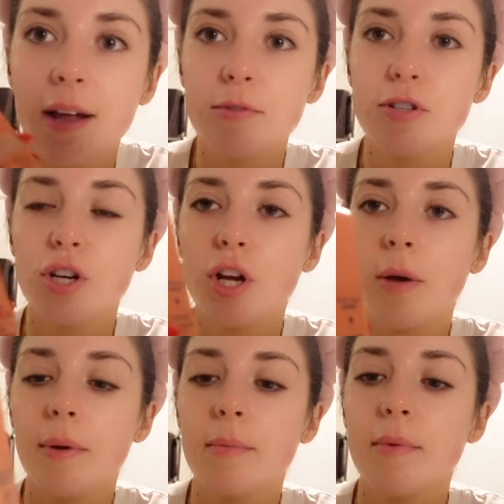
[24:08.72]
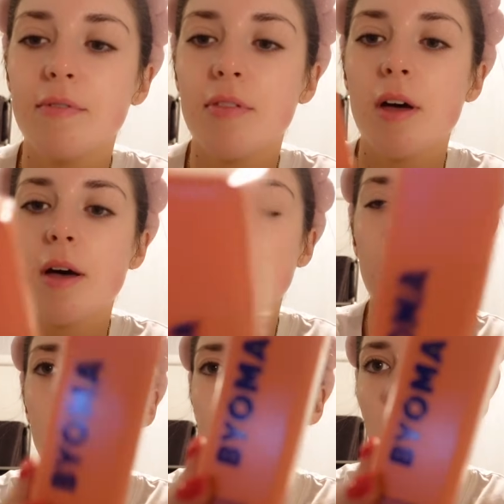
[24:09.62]
I'm just going to go in with the
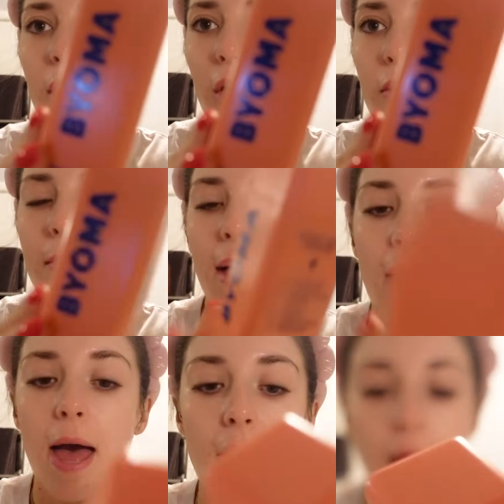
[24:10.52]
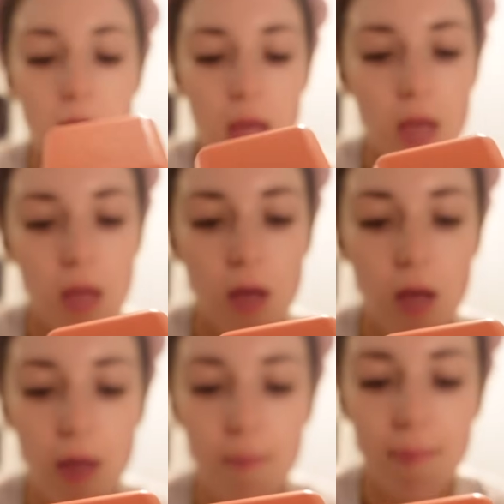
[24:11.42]
Byoma
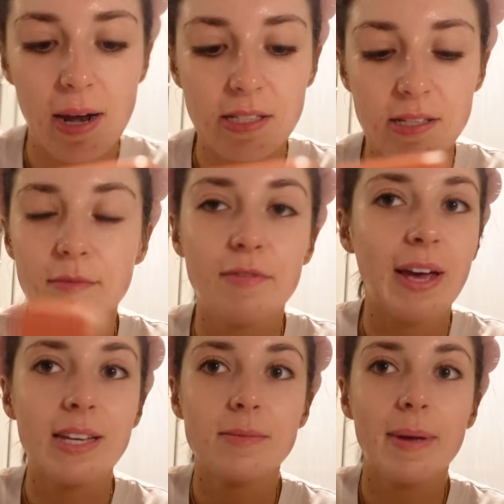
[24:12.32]
um, Balancing Face